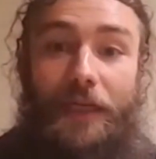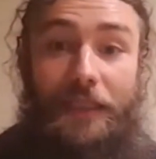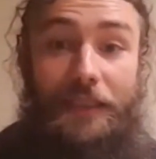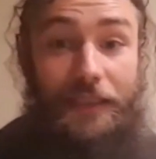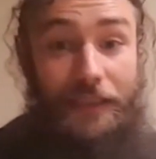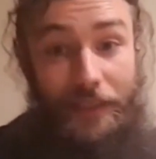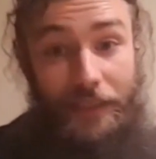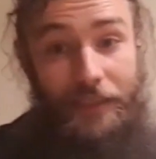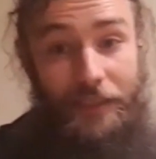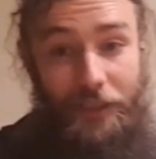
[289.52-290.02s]

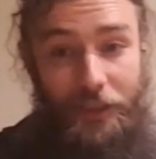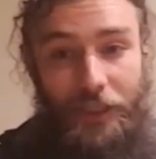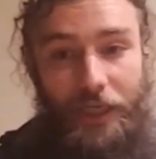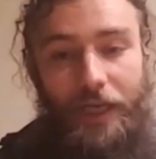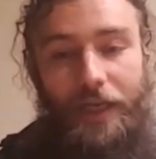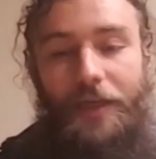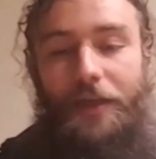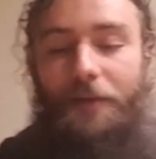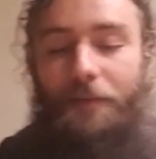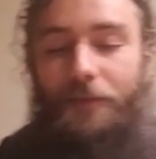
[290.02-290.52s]
It's a nice
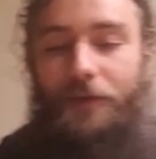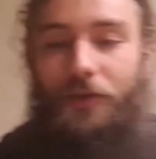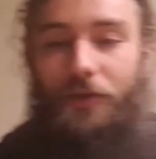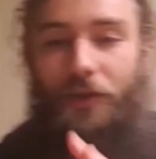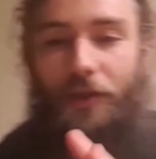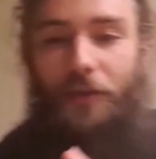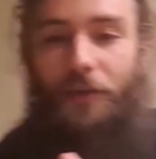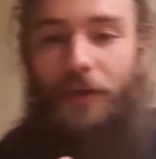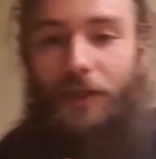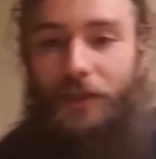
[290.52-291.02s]
jacket. So
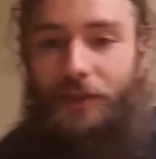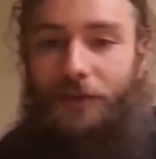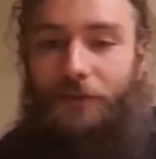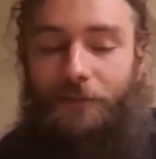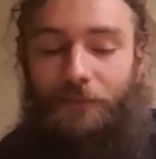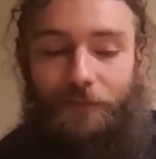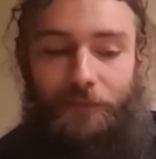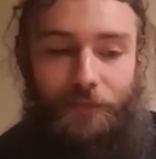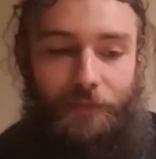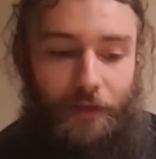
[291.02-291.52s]
anyways,
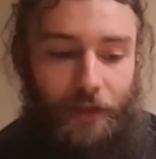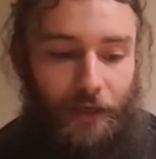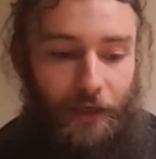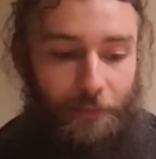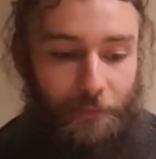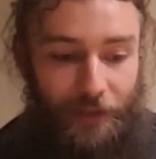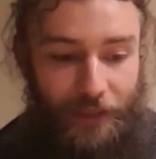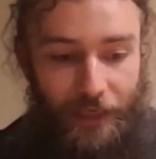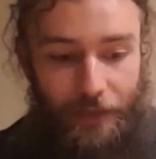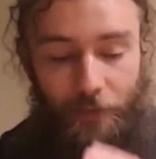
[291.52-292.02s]

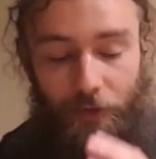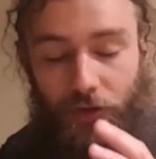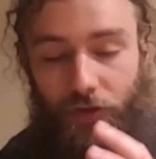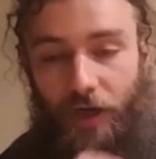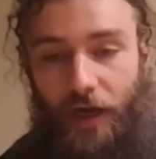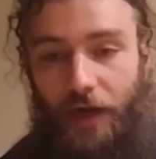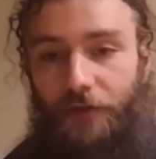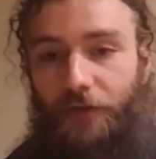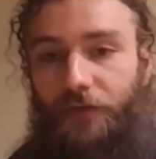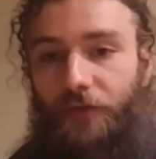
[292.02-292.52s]
I became a
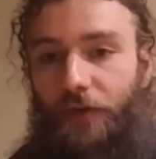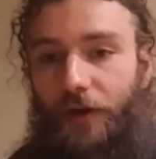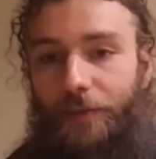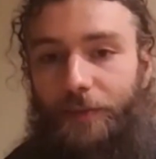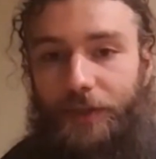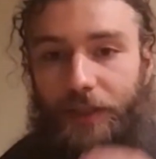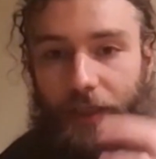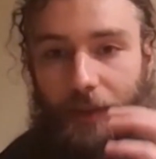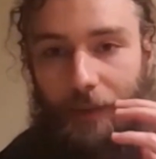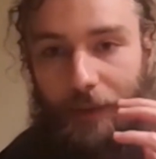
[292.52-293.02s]
driver for
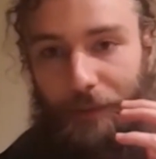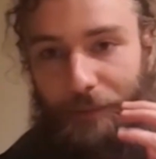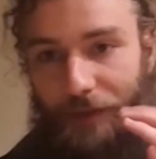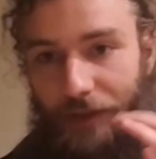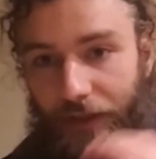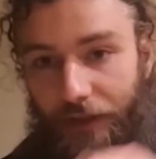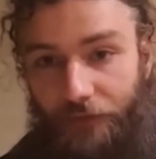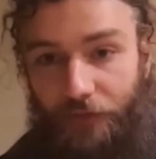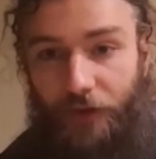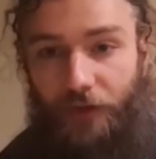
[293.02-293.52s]
Amazon. I became
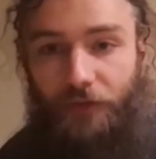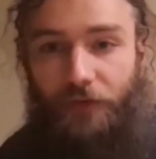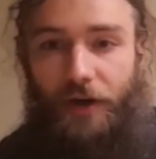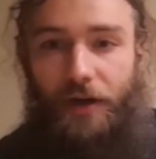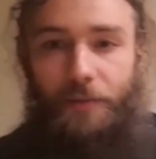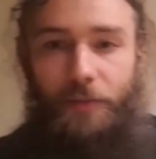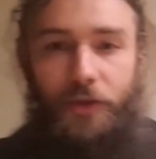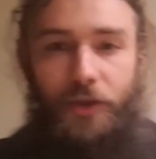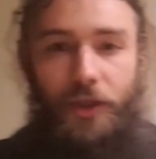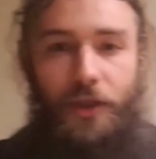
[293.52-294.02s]
delivering for
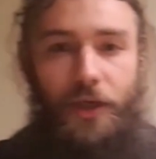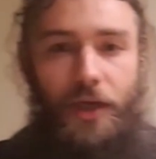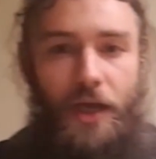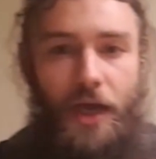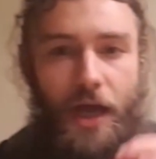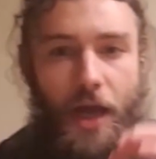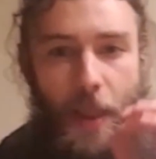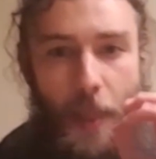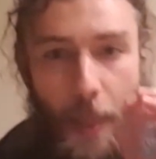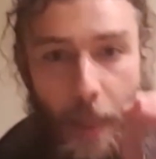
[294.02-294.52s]
Amazon.
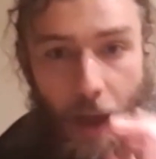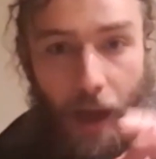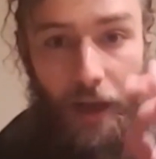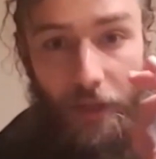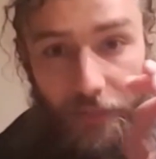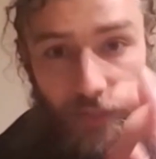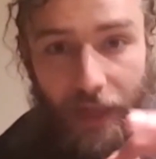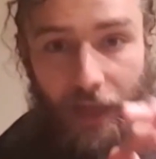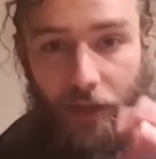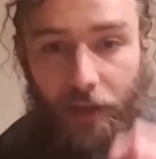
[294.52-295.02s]

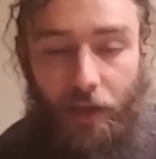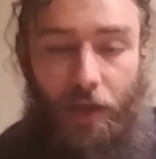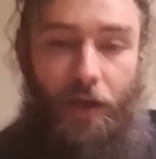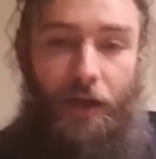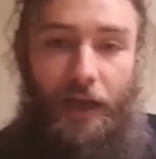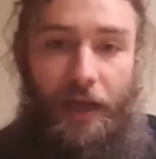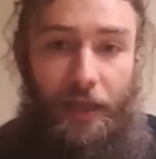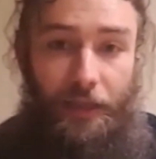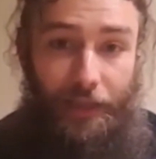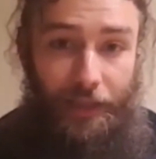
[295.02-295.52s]
Not that
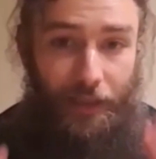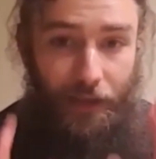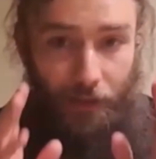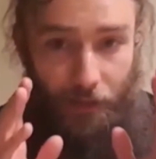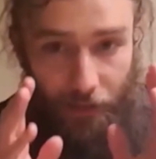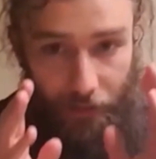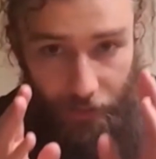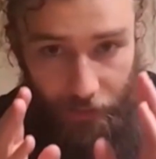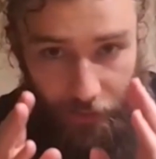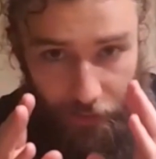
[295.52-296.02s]
long, uh, like
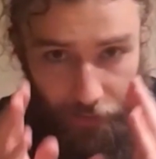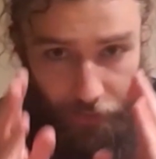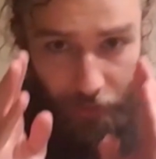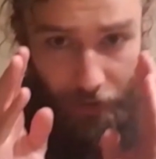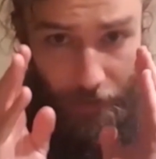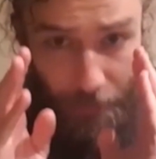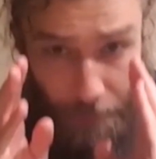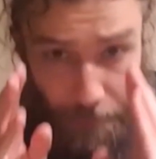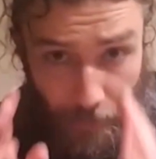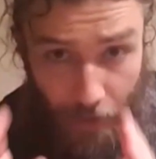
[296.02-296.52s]
a,
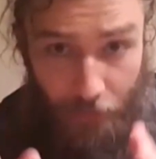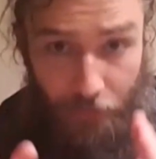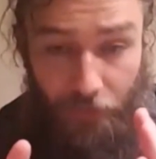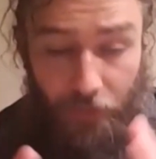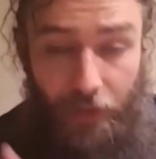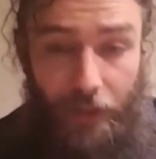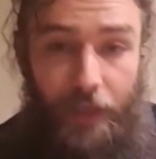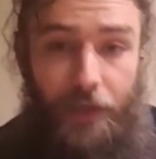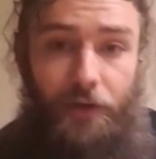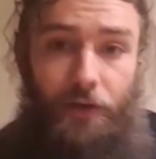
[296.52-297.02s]
literally a
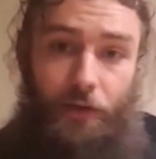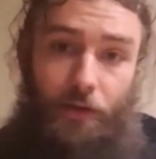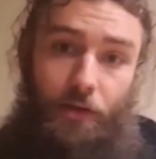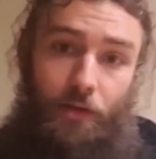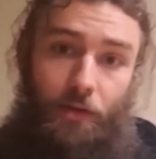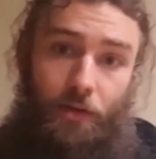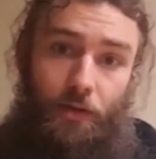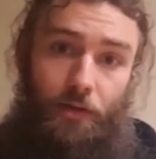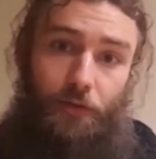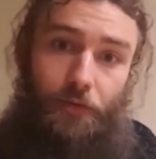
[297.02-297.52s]
month later,
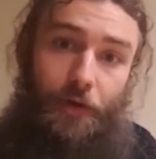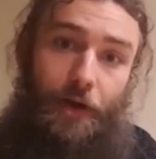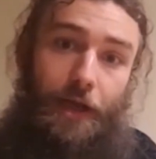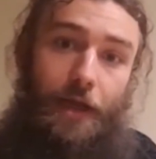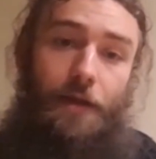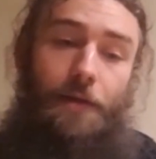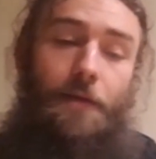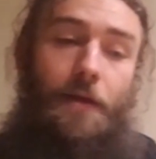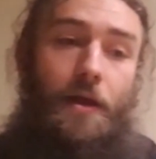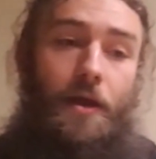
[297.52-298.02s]

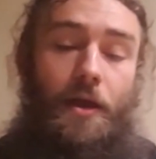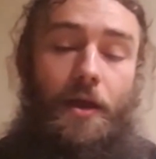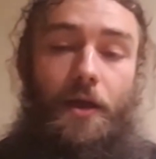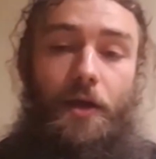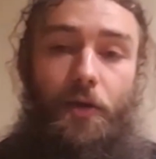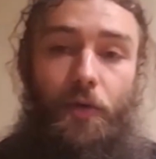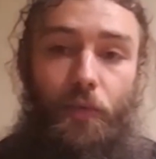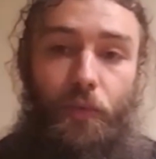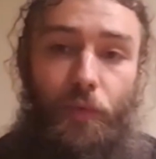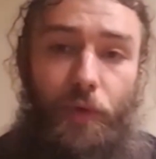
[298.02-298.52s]
right?
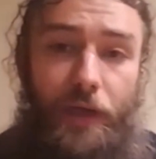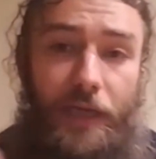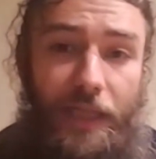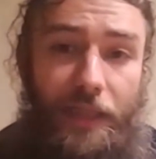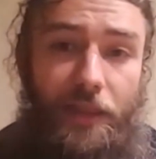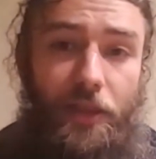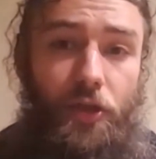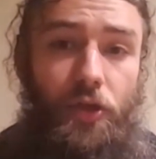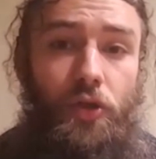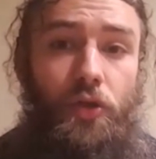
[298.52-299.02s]

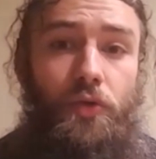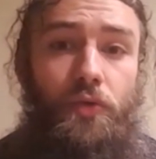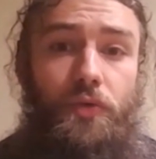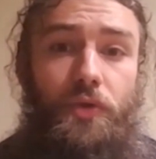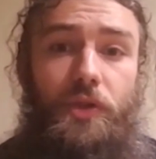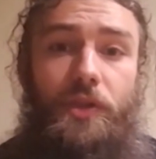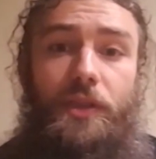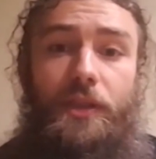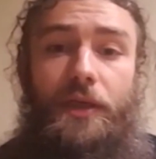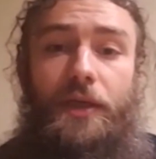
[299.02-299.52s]
Get the
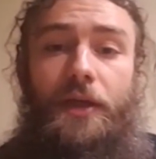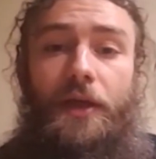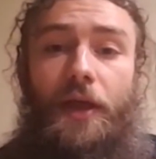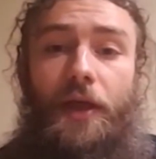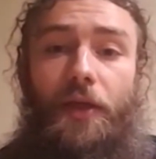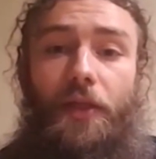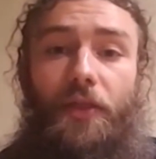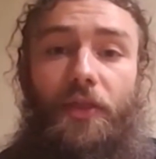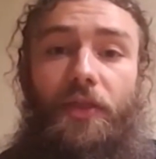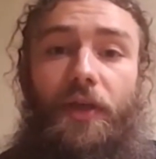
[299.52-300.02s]
news
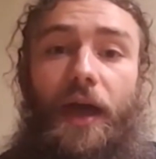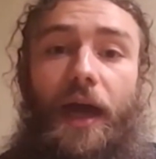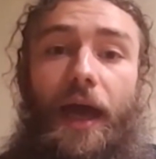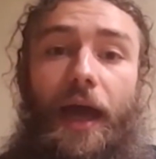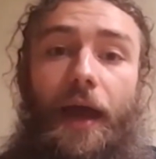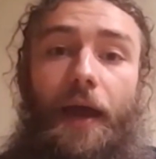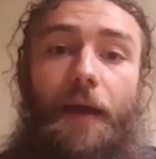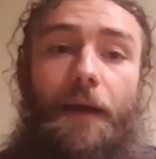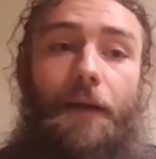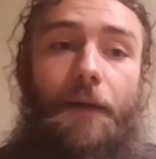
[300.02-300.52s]

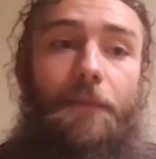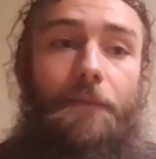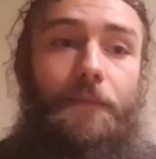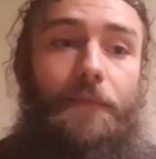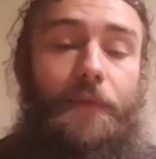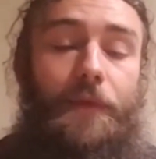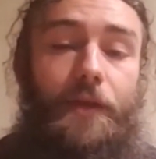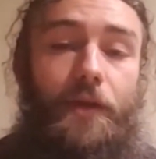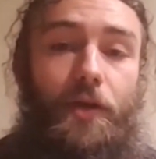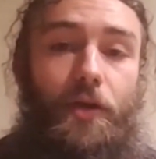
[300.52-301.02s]
that
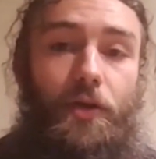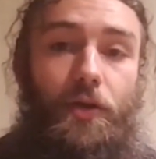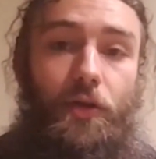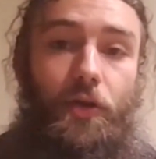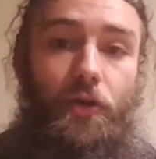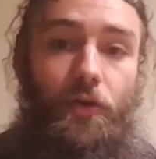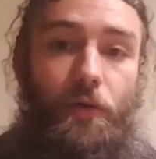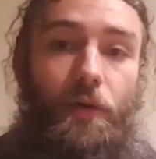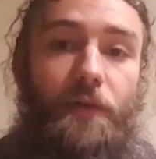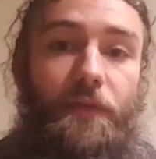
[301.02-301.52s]
the
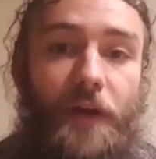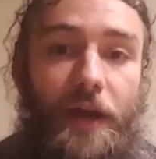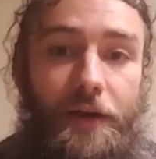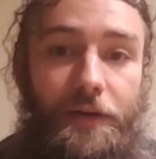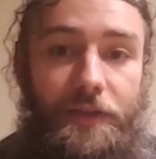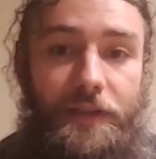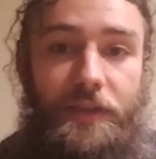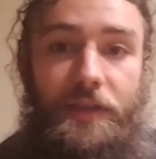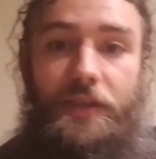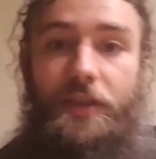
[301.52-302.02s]

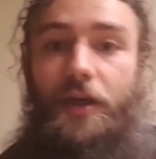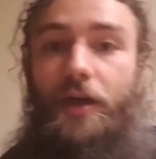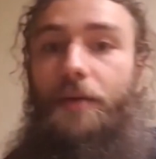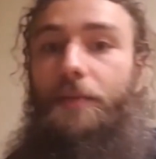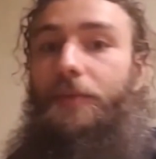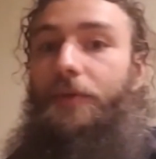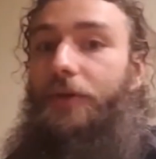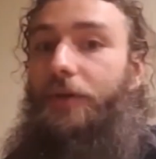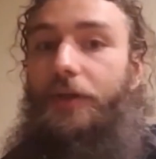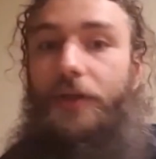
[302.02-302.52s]
coronavirus has
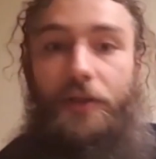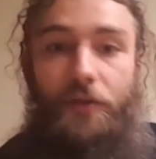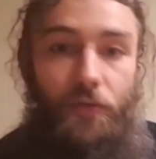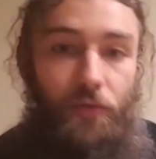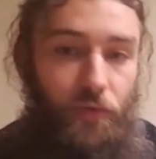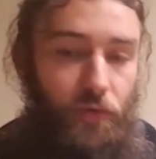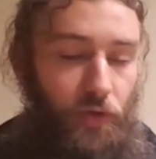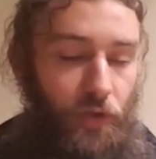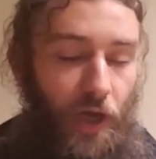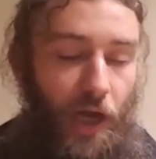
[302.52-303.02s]
come. They're
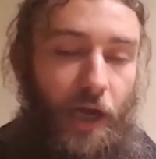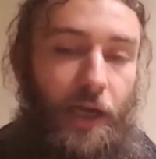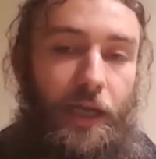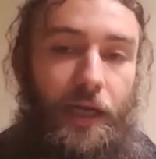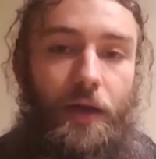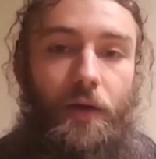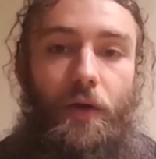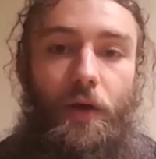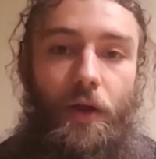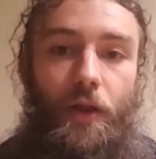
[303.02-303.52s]

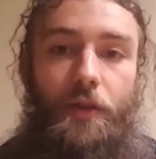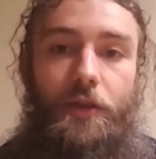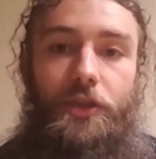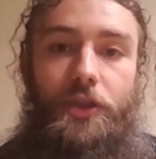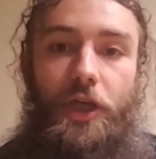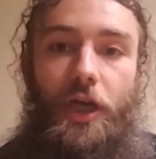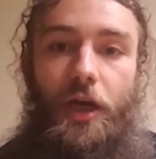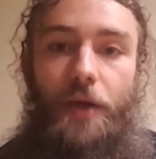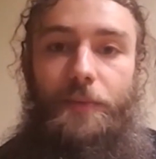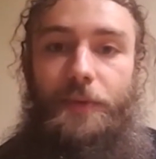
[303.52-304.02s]
knocking out all the
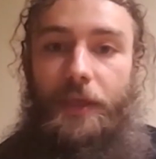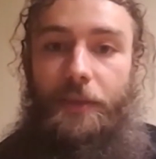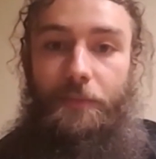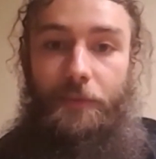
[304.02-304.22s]
jobs.